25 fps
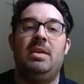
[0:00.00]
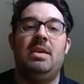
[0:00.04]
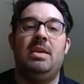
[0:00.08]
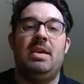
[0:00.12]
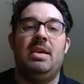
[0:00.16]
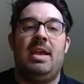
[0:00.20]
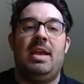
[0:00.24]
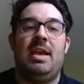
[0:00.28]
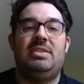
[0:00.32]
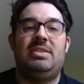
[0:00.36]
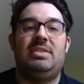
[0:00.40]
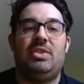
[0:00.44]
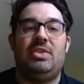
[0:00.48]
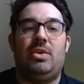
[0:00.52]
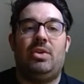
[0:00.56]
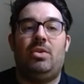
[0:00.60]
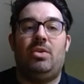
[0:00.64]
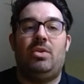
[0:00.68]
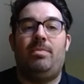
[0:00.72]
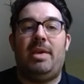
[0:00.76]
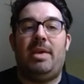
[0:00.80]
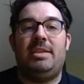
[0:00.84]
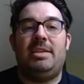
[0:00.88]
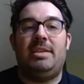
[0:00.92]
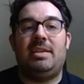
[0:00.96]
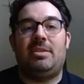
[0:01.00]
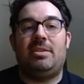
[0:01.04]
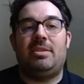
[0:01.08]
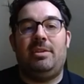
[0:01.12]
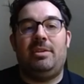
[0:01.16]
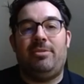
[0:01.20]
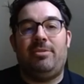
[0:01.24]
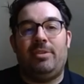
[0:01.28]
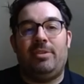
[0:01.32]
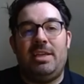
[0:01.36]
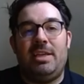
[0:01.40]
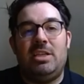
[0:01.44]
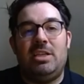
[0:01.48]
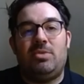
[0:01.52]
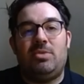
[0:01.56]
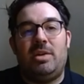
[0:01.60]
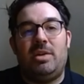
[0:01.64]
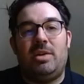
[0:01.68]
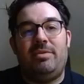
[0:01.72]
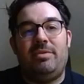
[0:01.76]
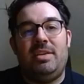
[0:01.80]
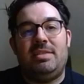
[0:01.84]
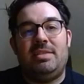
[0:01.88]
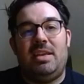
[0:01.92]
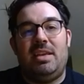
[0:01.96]
And so basically for each one of
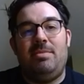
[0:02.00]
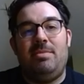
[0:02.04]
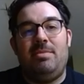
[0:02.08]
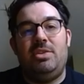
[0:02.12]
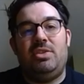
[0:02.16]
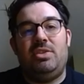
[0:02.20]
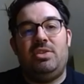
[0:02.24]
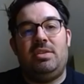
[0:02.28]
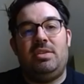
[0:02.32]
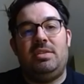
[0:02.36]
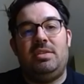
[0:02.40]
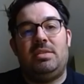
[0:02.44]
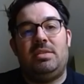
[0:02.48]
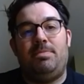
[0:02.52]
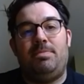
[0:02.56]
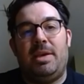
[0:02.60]
these images,